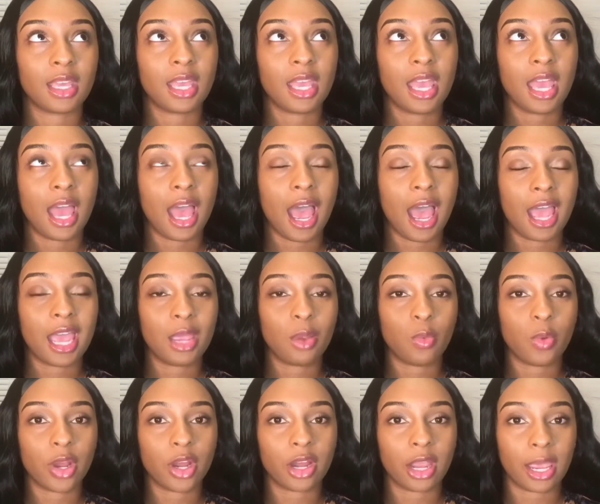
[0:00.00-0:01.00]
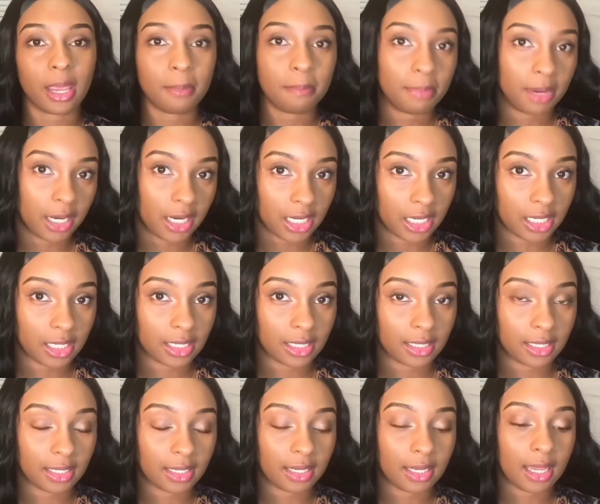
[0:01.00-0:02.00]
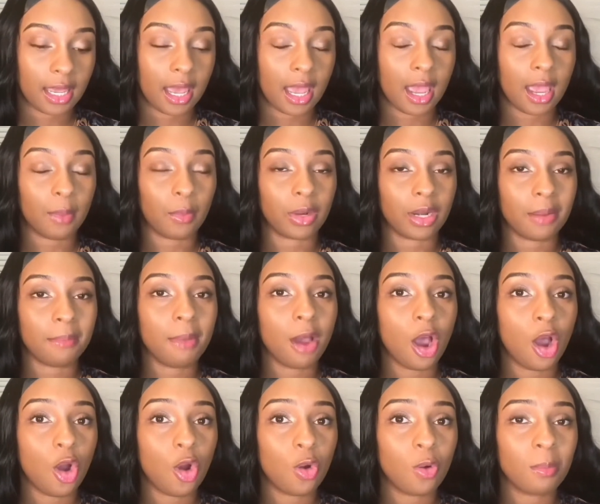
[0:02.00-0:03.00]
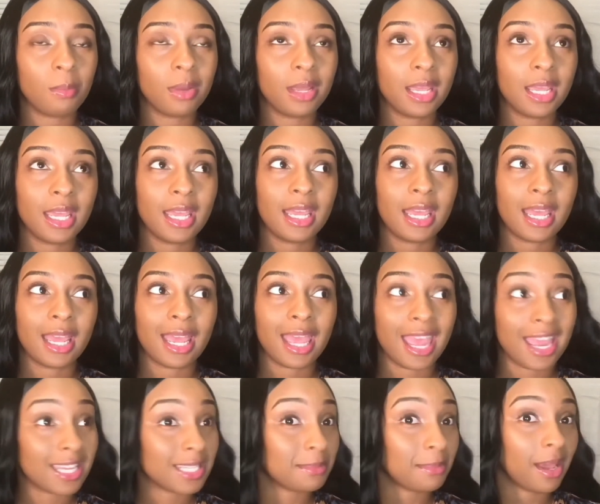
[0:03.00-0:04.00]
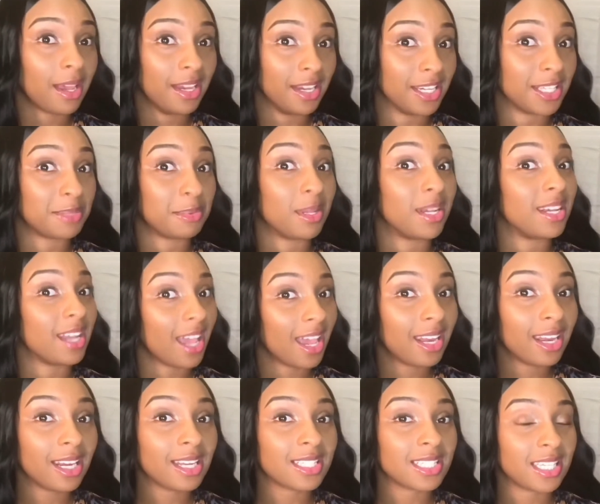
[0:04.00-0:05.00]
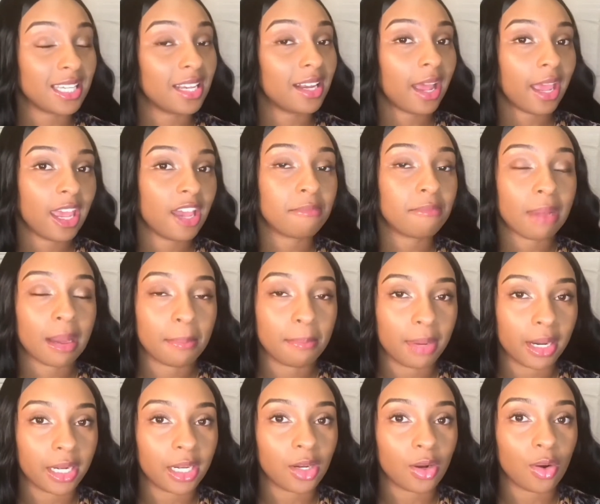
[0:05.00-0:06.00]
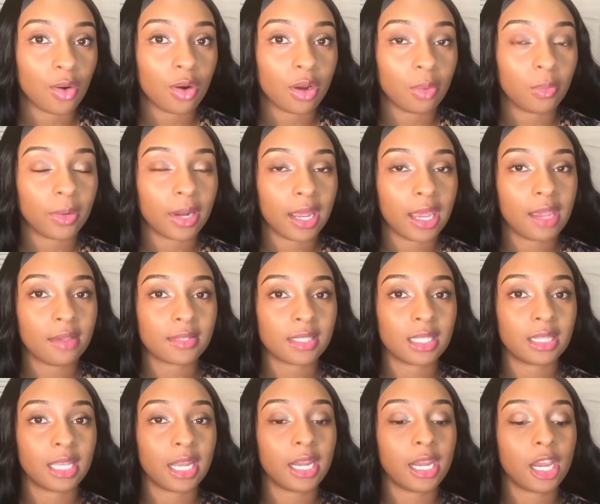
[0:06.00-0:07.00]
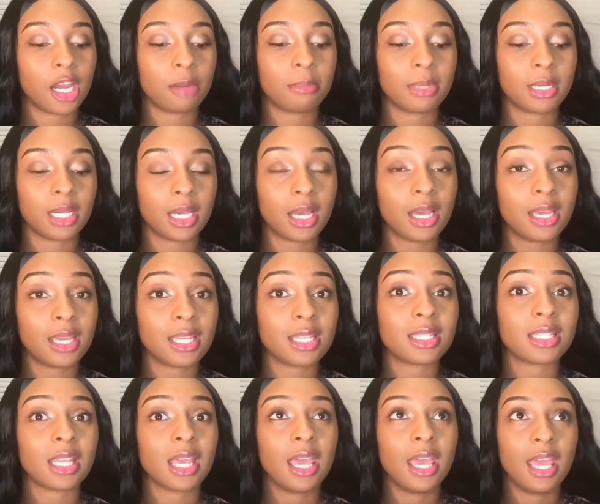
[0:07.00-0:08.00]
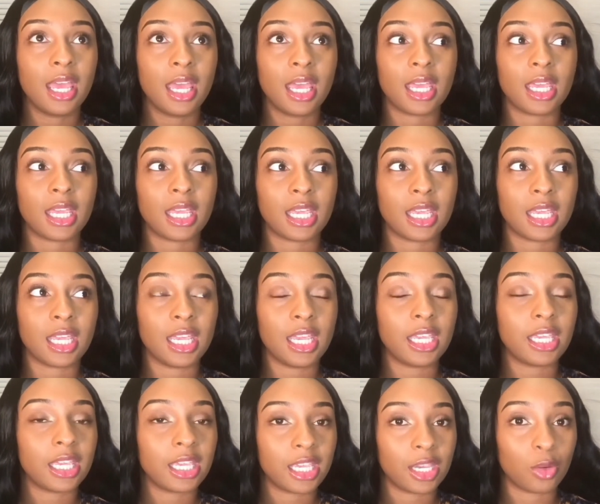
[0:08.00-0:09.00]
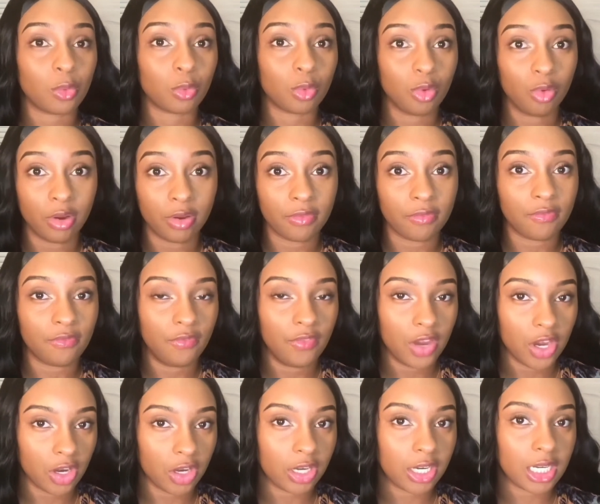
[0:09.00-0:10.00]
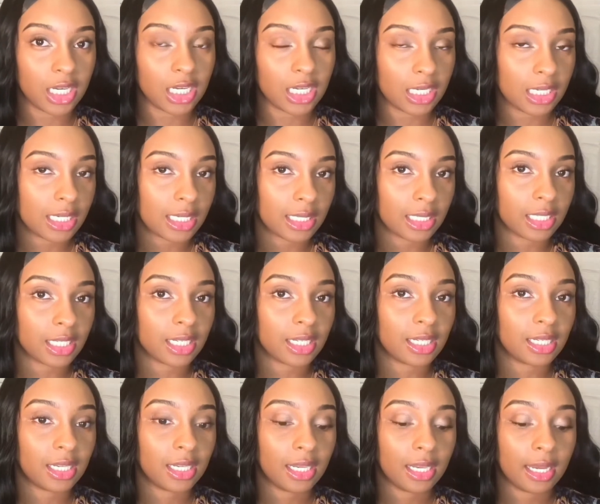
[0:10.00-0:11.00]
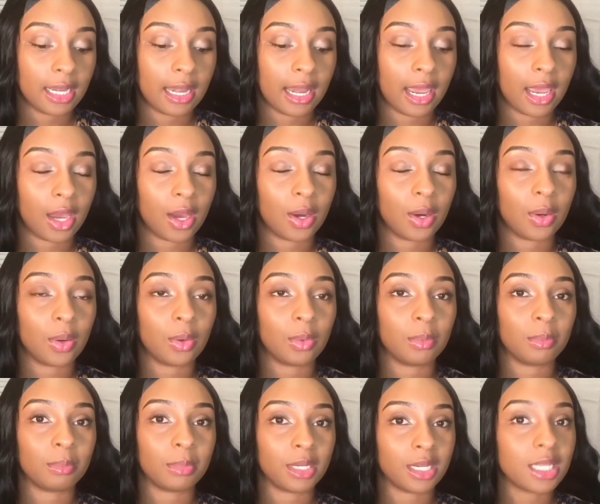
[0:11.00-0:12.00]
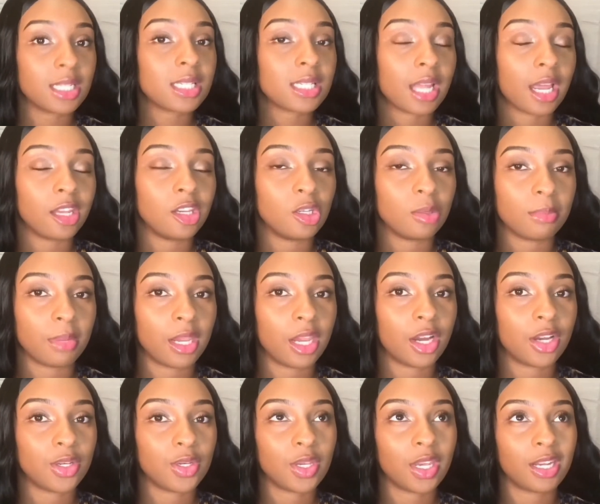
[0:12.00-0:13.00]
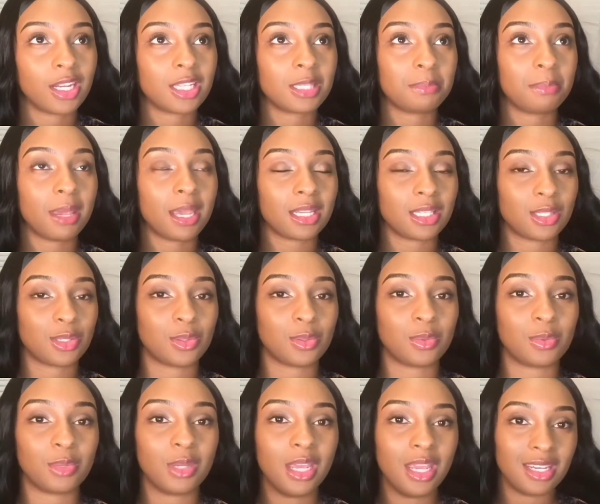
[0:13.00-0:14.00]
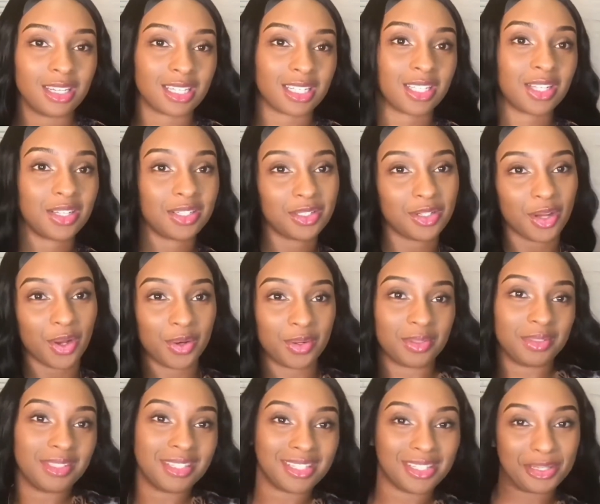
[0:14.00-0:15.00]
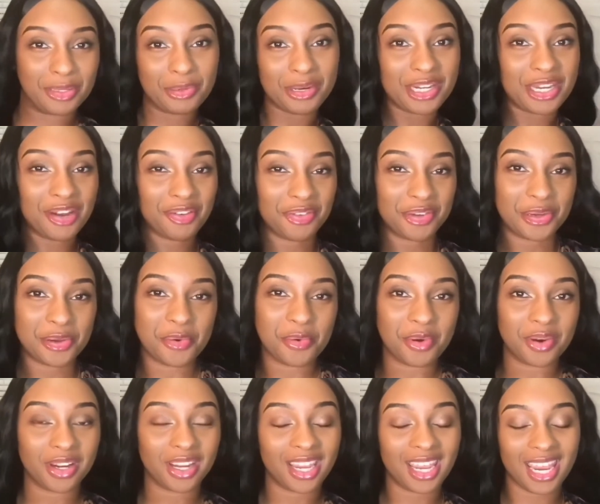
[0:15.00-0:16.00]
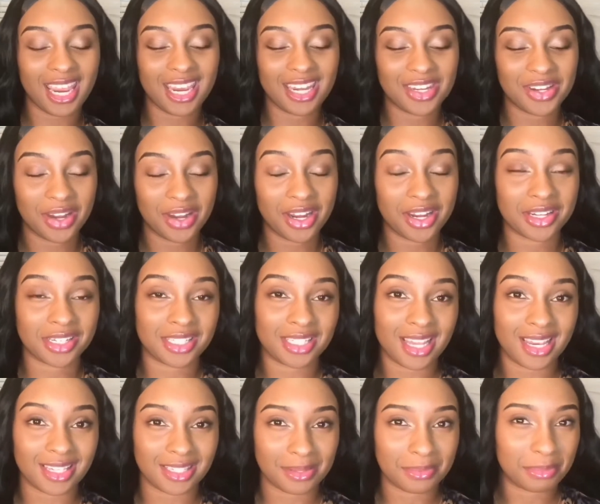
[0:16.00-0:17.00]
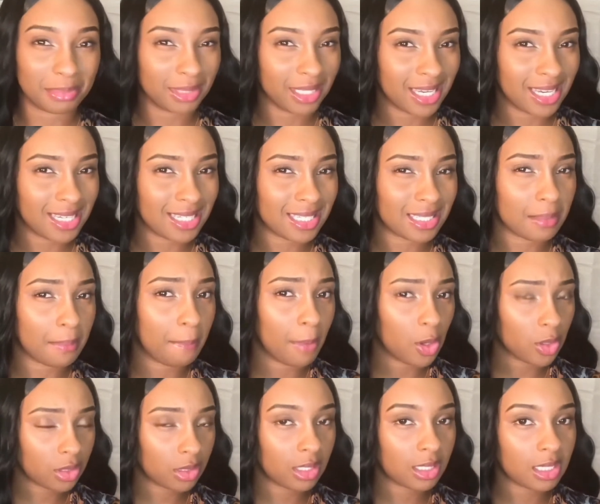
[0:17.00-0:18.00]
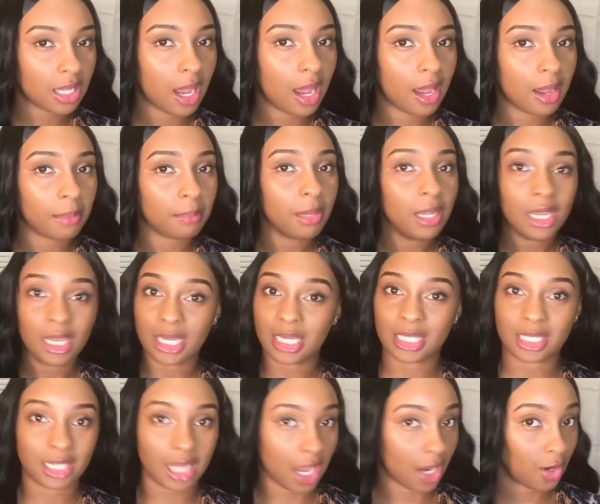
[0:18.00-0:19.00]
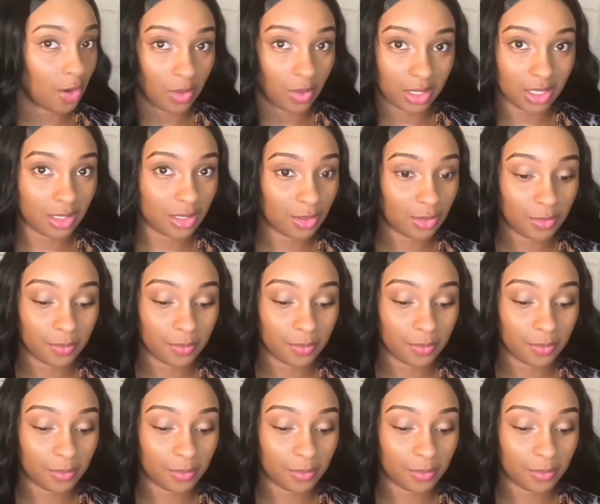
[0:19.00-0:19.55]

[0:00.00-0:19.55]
I wear a bonnet. When I'm home, ask my husband, 9 out of 10 I have my bonnet on when I have synthetic hair, because it can get ruined very easily. Now because it's not human hair, you can't expect to just, you know, do whatever you want and your hair stays in place. Most of the time it's not going to.